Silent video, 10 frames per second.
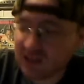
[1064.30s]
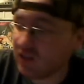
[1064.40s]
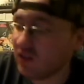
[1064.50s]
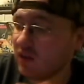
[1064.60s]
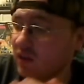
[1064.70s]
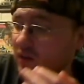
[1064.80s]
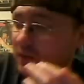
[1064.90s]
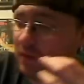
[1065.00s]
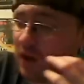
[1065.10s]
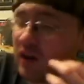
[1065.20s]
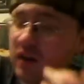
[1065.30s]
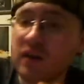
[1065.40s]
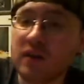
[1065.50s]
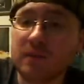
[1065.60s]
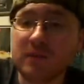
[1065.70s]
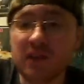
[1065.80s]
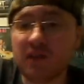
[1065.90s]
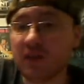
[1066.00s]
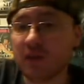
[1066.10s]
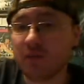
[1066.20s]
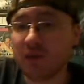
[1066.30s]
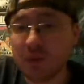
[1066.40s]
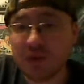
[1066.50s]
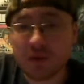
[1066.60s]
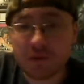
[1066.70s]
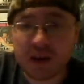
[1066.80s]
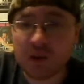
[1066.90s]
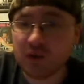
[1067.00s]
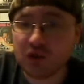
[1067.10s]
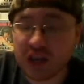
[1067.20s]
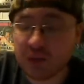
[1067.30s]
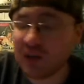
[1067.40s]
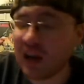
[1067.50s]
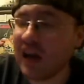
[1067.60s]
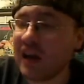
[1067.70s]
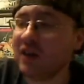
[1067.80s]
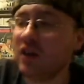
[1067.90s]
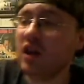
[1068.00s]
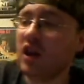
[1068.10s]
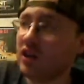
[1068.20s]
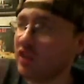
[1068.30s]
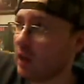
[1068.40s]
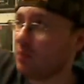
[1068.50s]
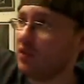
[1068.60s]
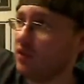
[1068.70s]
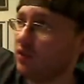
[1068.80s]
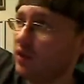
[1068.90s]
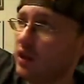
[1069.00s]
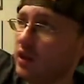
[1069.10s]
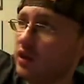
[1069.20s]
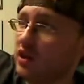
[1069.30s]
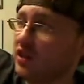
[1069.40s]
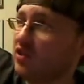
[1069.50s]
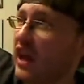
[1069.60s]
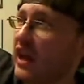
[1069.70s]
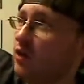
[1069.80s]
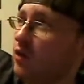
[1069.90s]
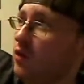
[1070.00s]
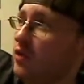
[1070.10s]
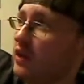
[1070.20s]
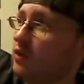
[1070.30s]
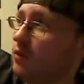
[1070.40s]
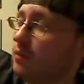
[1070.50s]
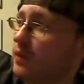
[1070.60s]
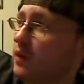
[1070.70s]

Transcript: gets a on a, um, gets a little bit of a fight with James Caan on top of this container that's